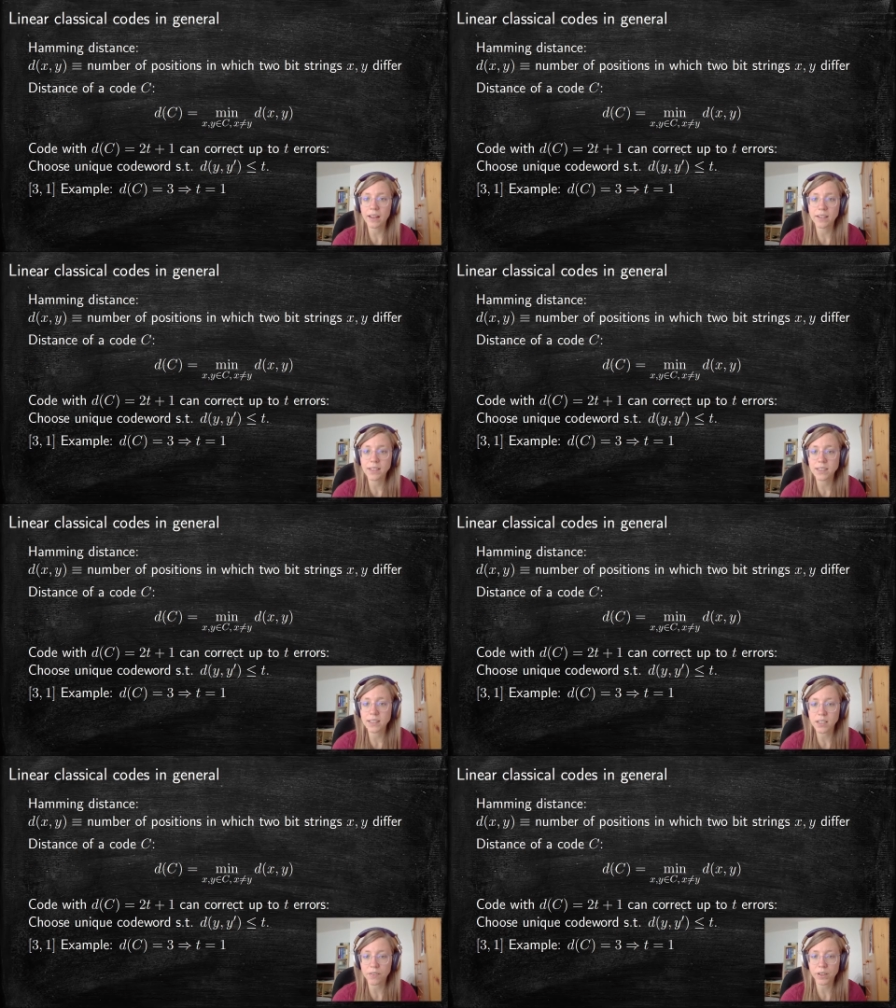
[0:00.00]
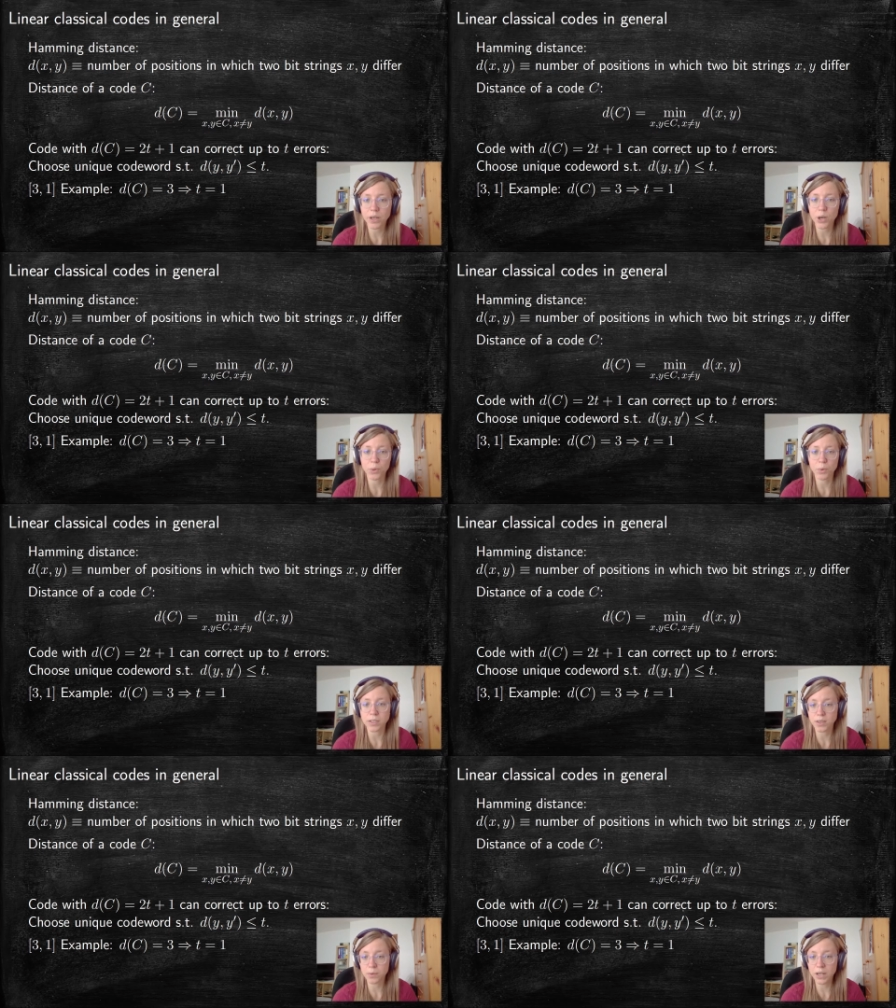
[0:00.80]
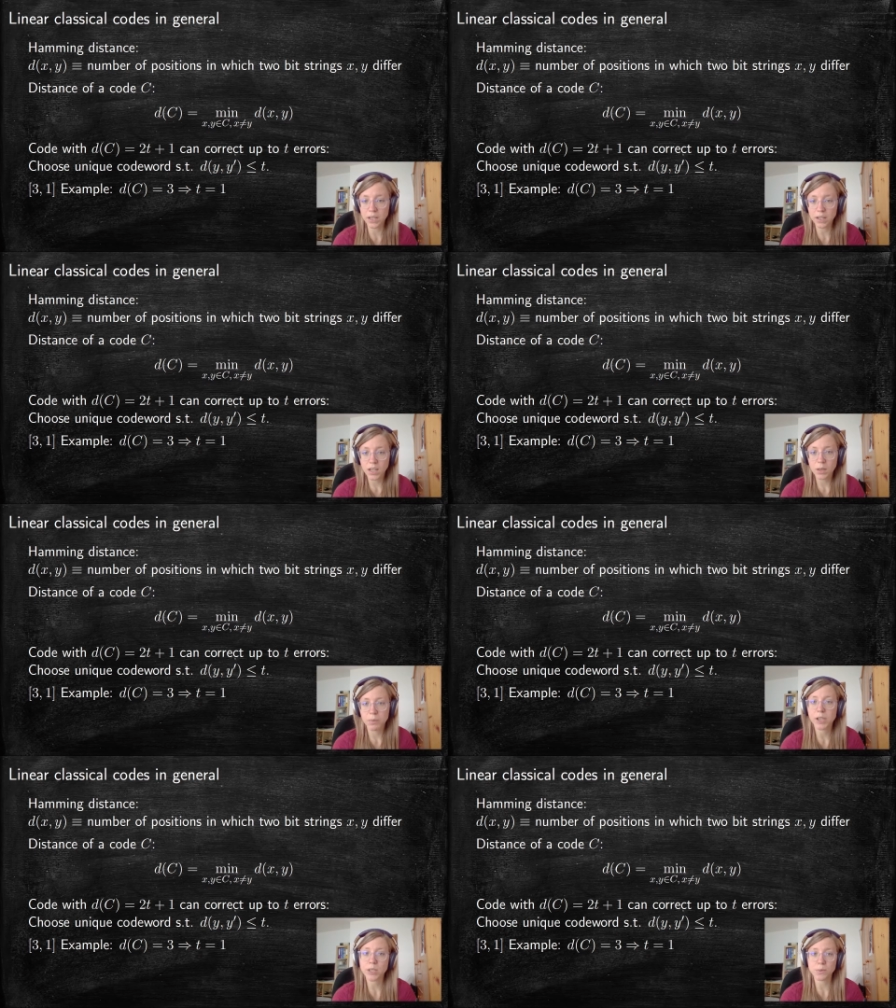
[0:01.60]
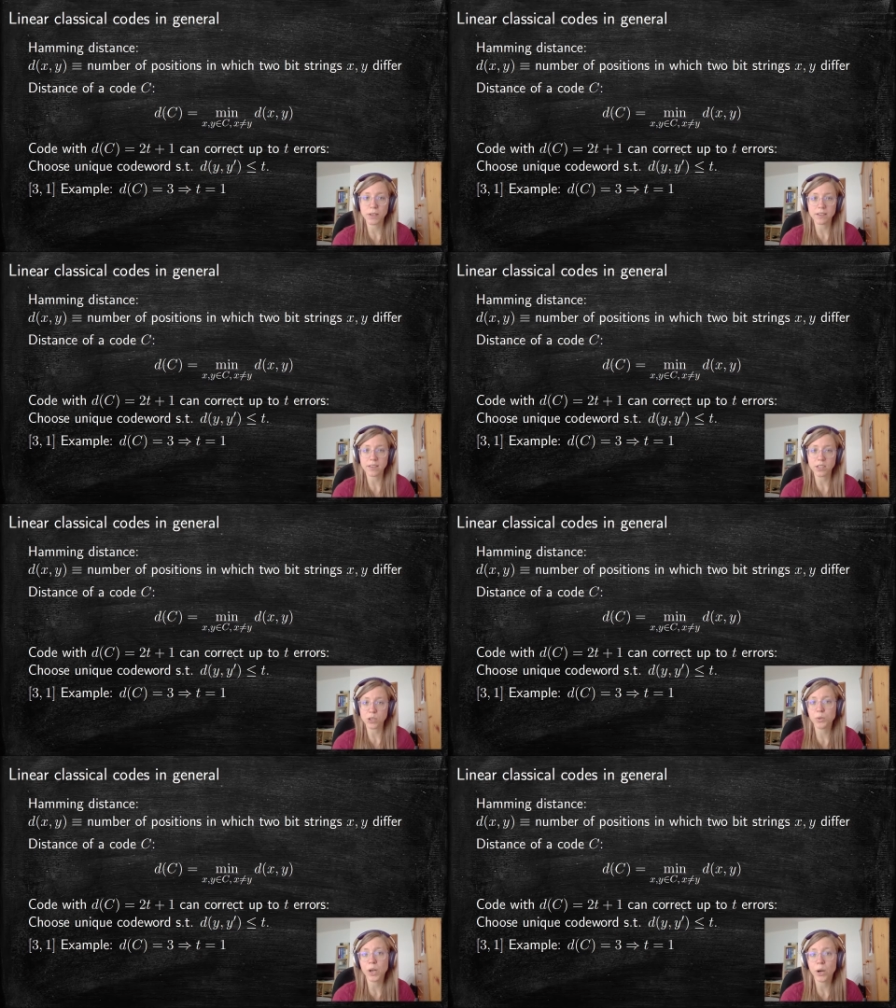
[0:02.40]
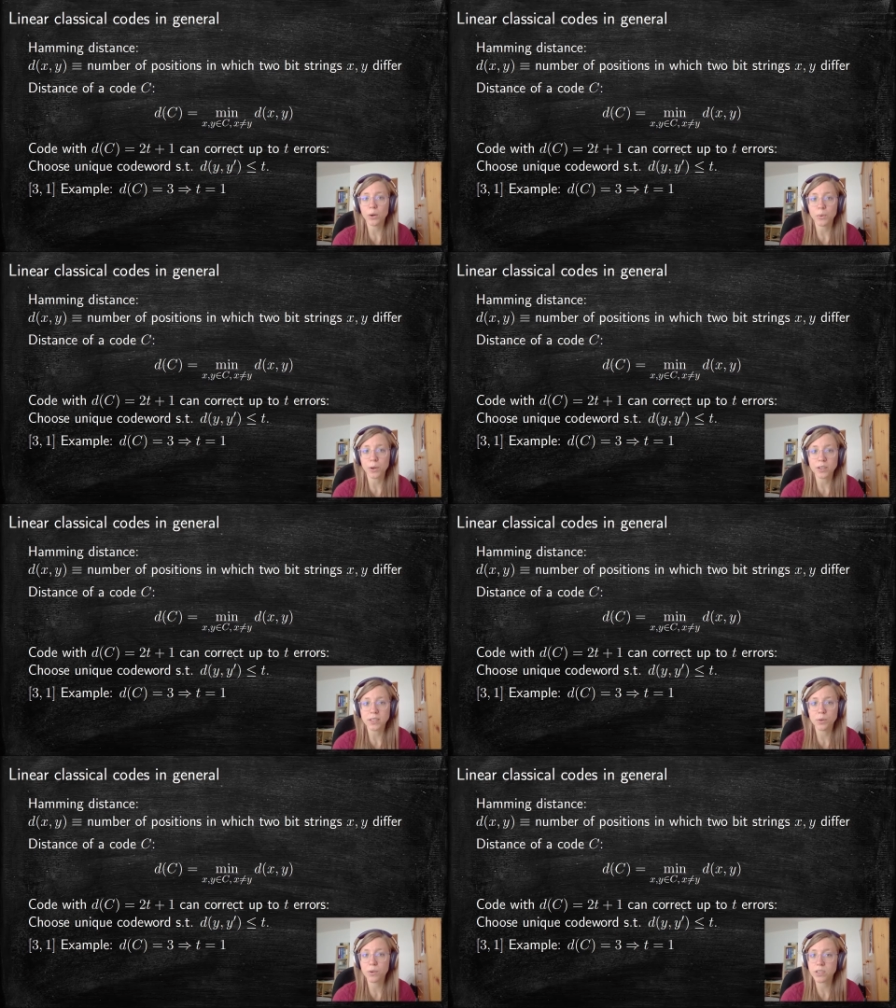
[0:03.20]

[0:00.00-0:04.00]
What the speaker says: distance of the code was 3 because we had the 2 code words 0,